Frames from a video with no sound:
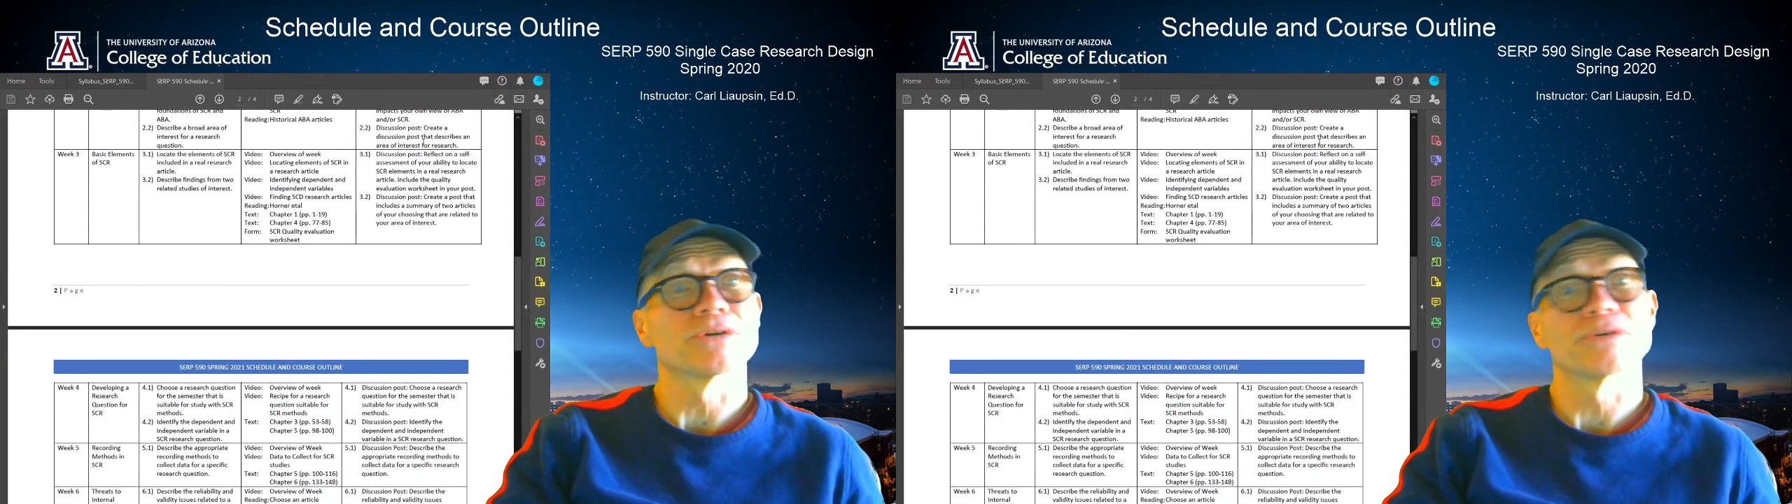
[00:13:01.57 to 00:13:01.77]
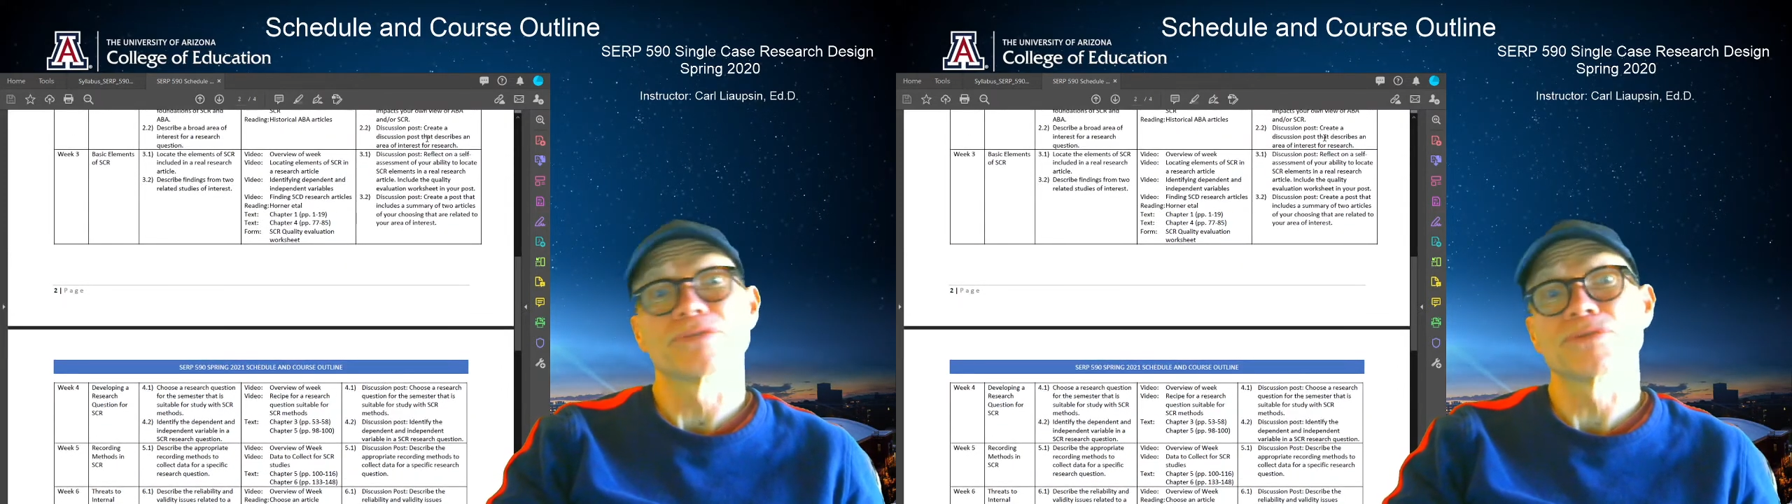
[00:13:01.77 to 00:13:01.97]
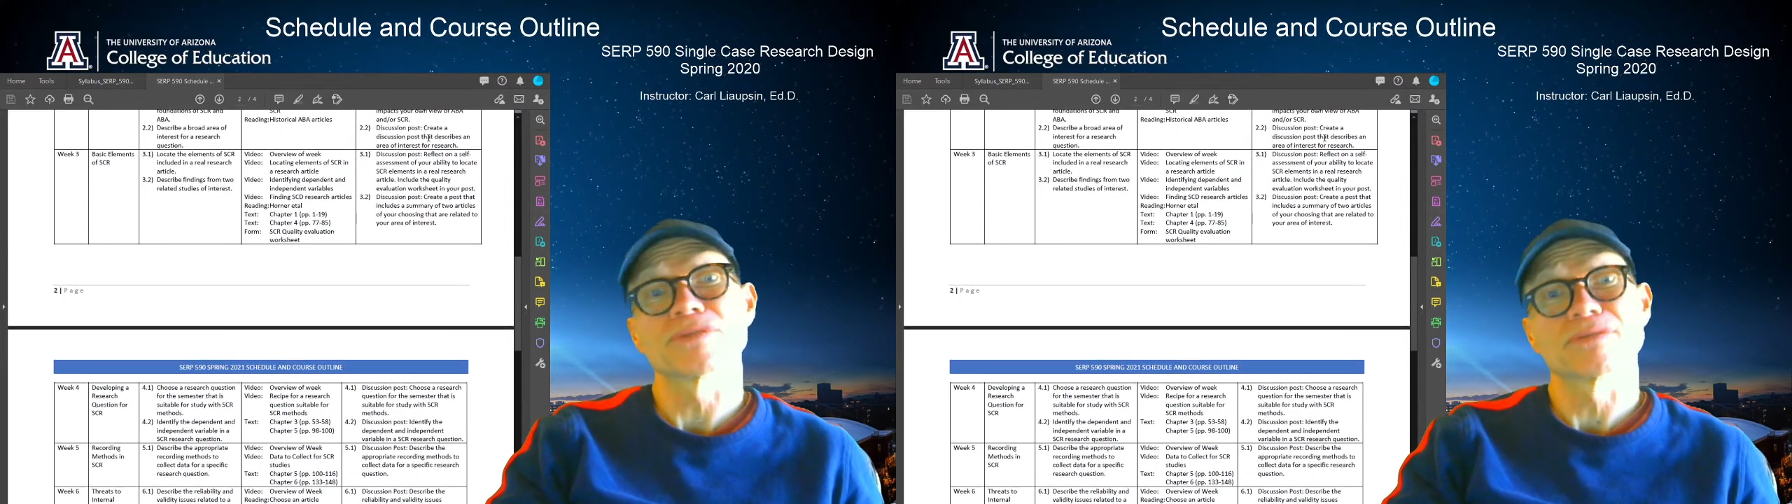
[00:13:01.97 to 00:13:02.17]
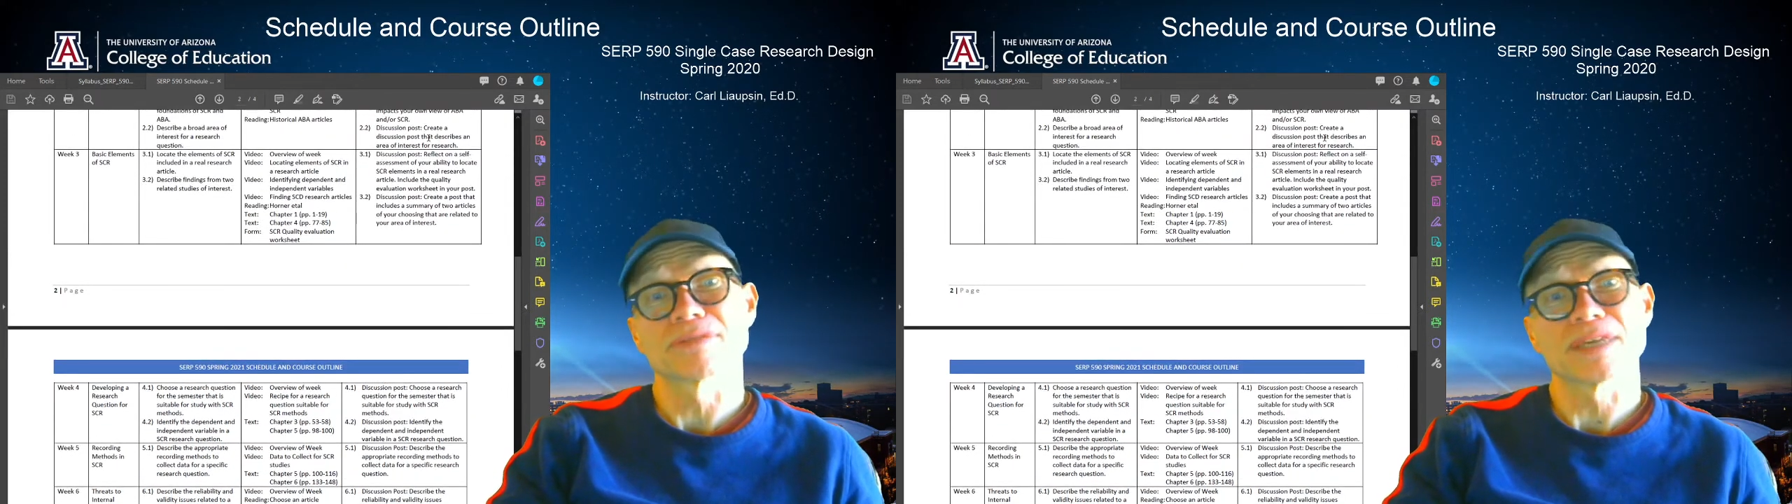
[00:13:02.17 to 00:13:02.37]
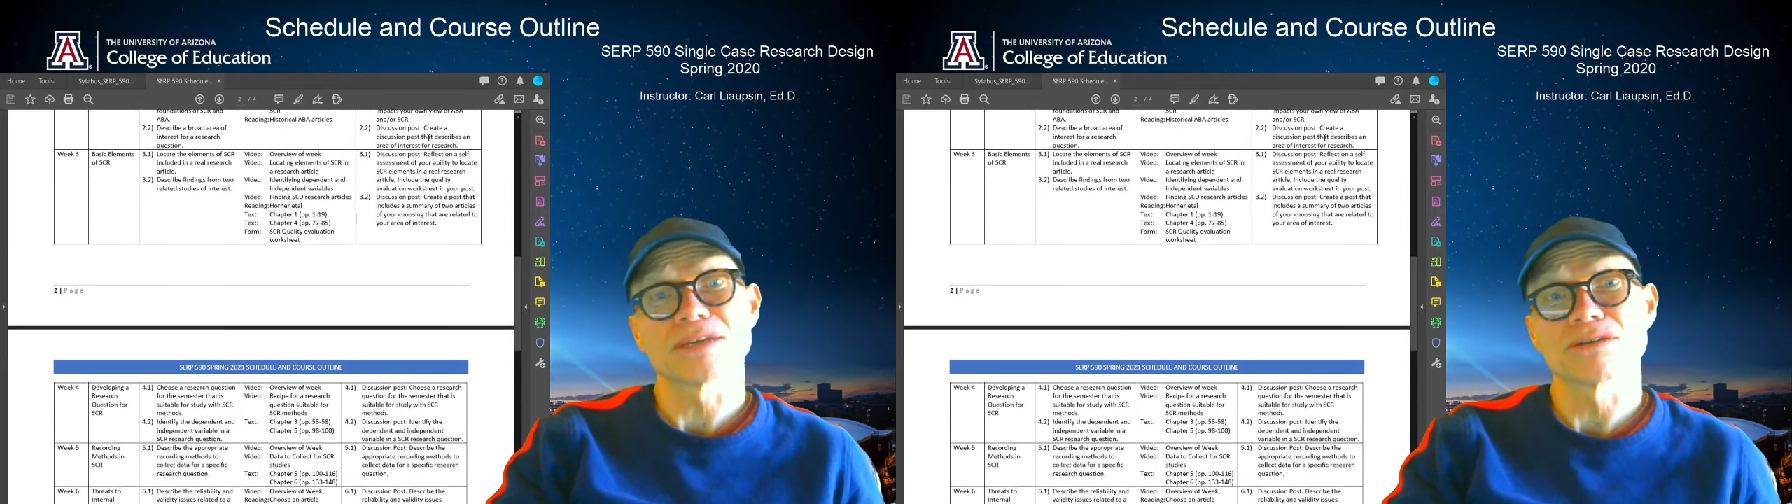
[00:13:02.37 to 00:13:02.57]
if you
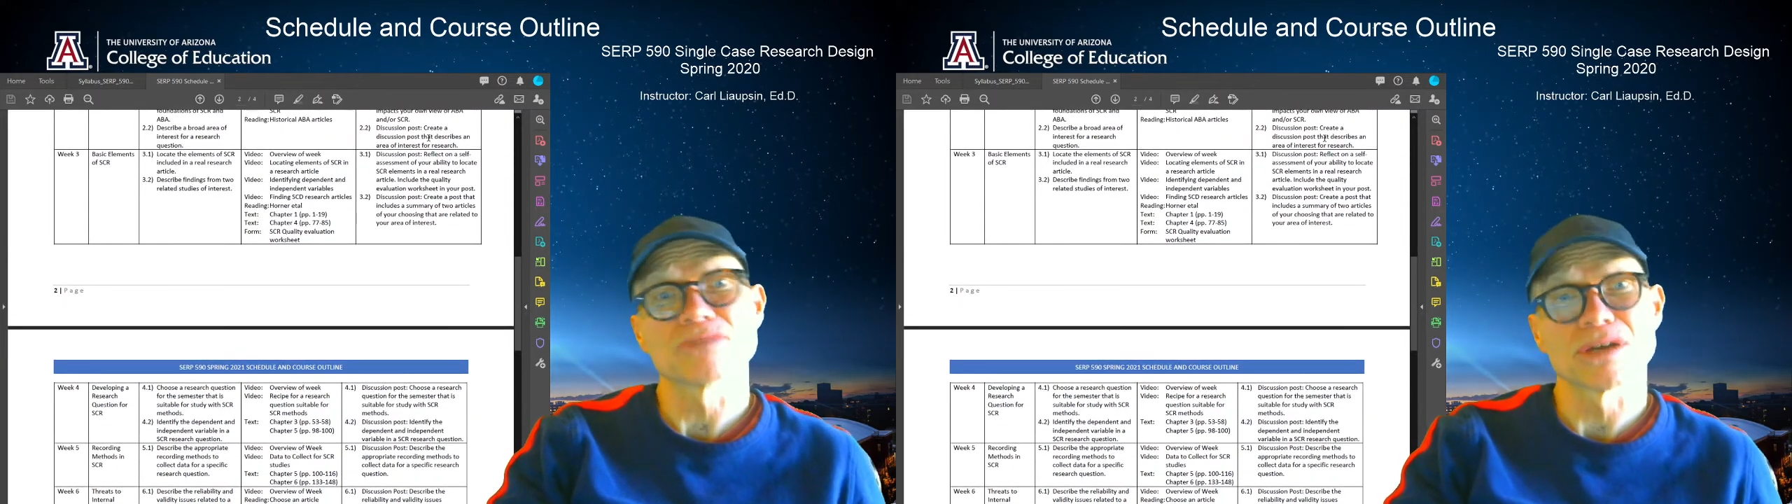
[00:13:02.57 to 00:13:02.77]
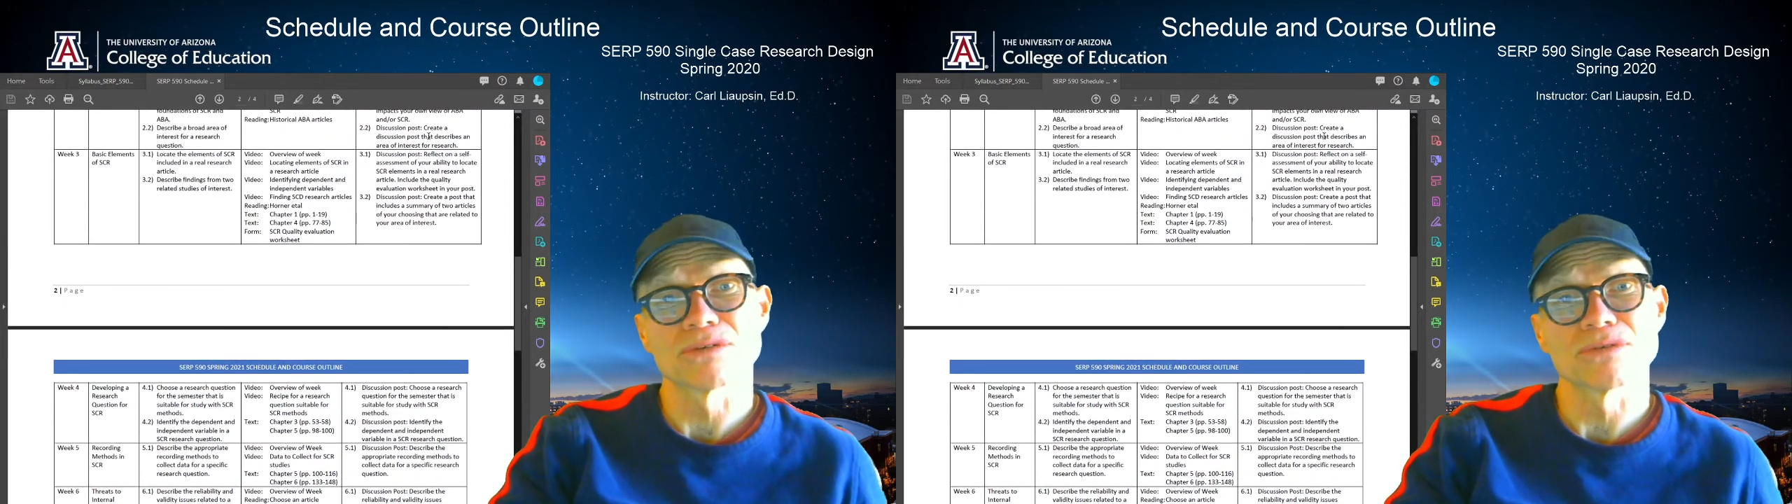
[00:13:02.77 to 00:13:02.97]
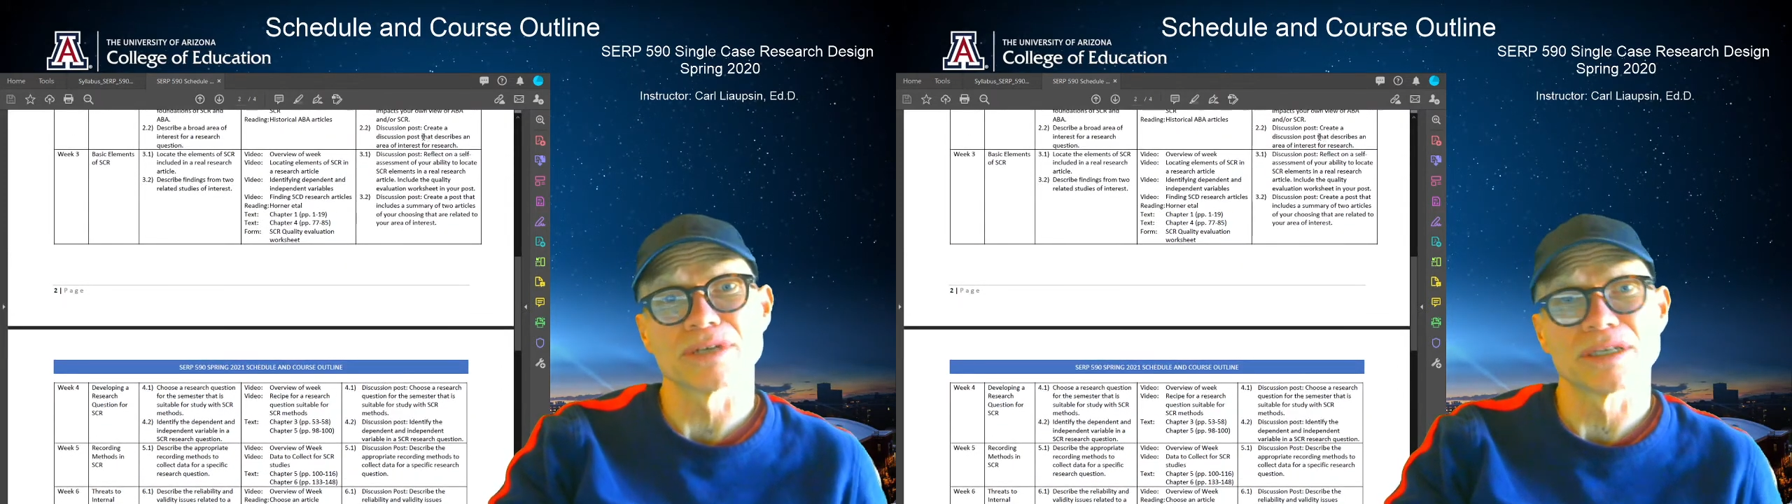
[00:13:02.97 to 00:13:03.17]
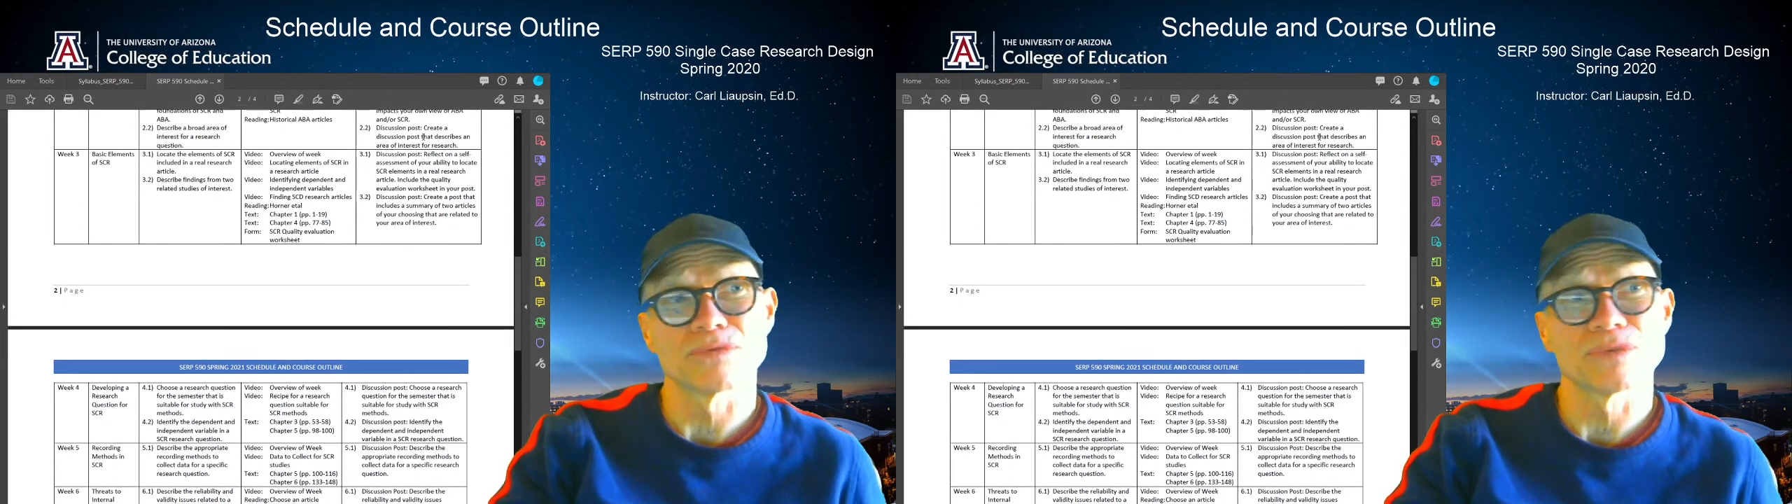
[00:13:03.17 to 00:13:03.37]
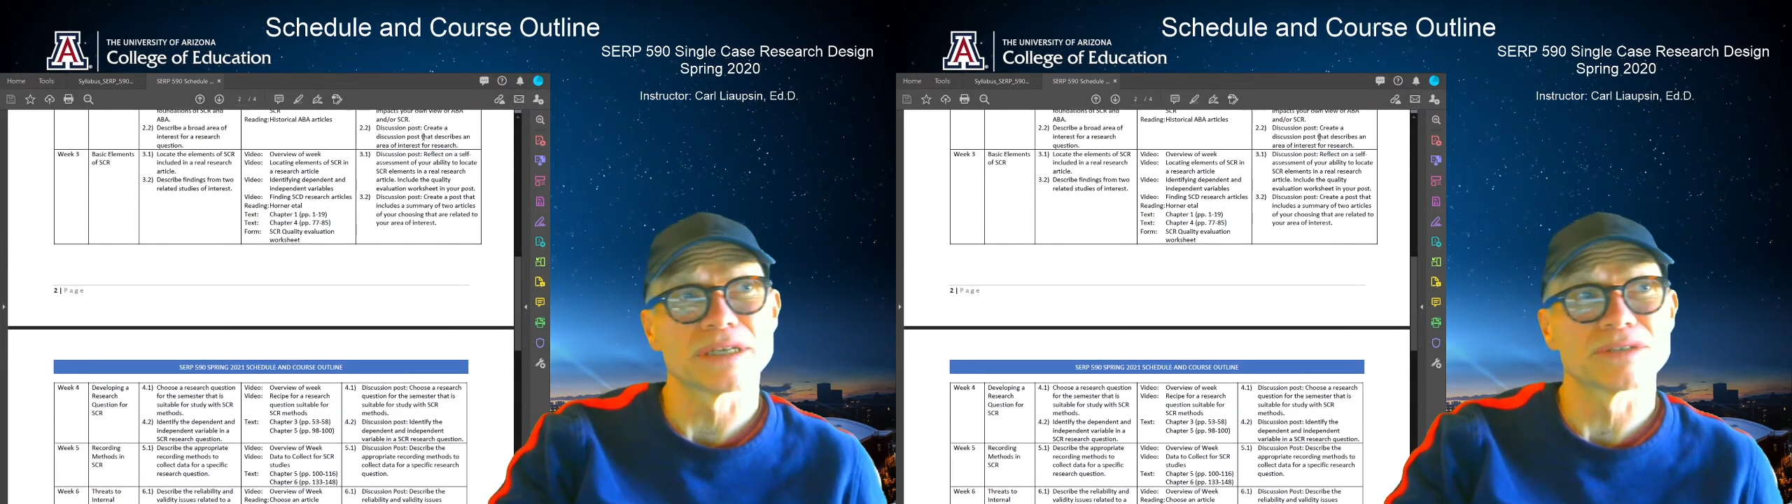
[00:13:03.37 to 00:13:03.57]
think you know in
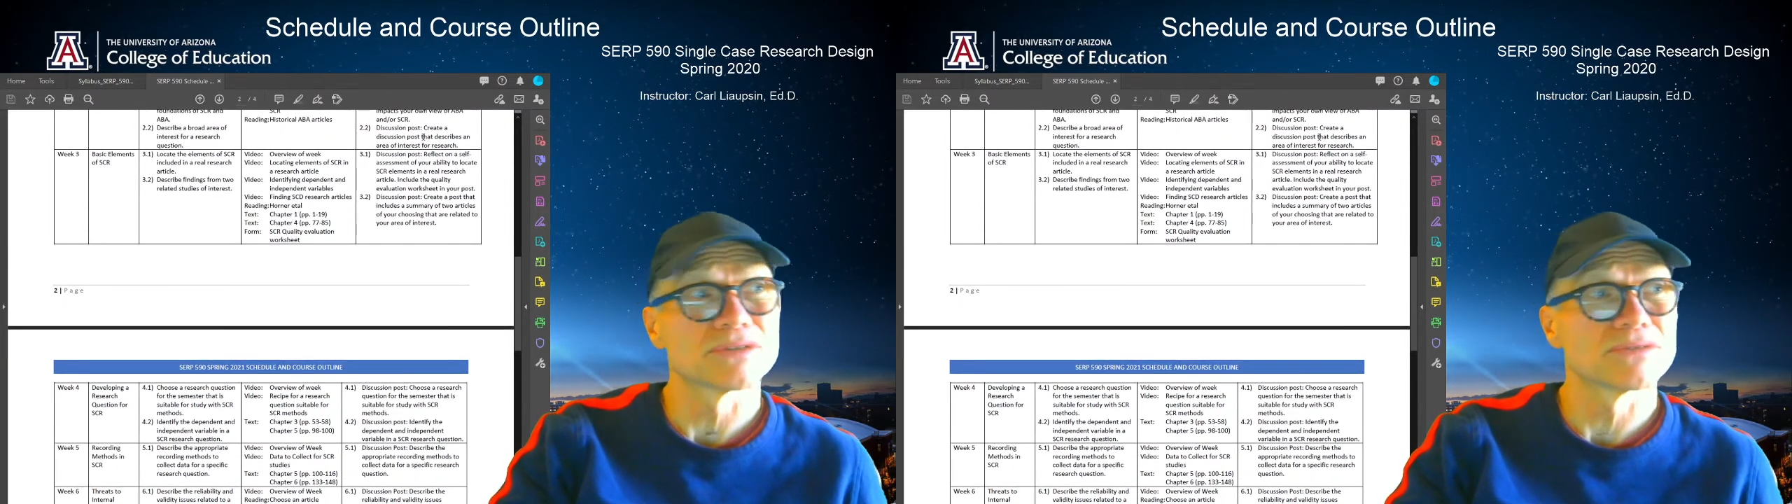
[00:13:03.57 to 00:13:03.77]
weeks